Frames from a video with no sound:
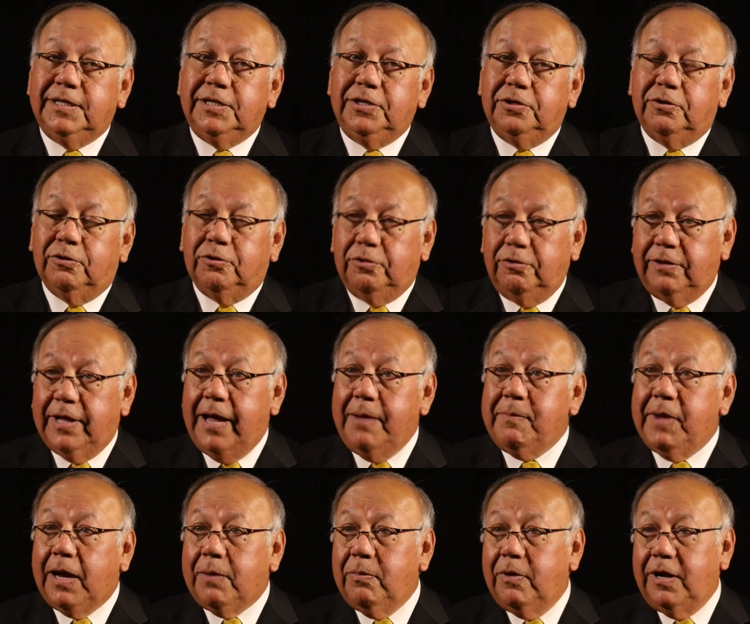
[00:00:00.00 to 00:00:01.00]
You know, do they
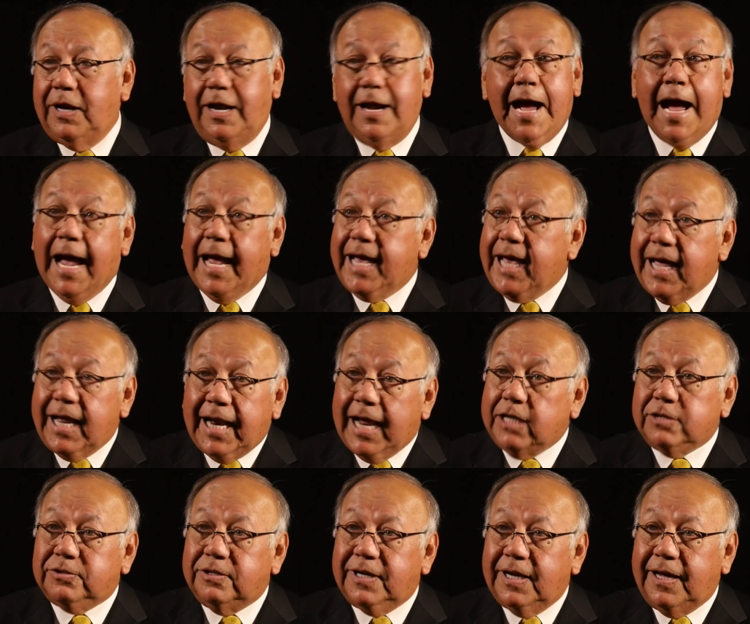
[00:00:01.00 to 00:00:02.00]
make money? I can't
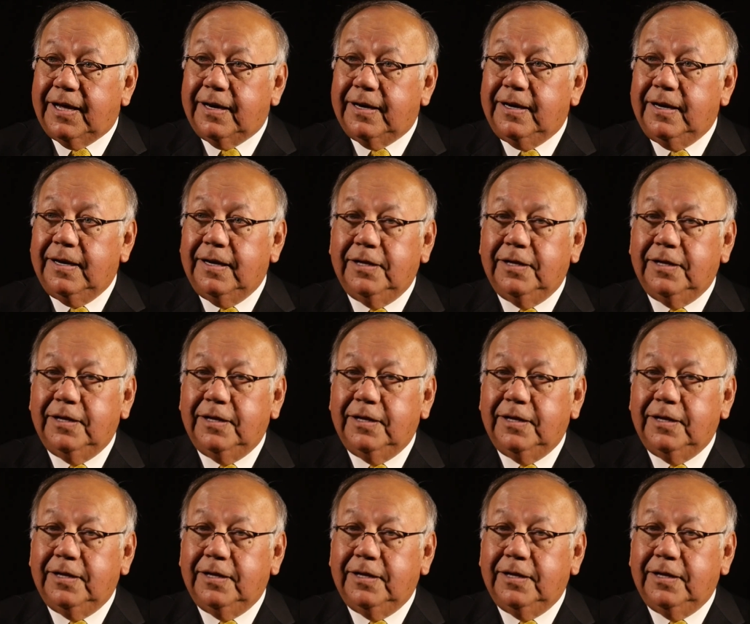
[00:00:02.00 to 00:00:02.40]
answer that.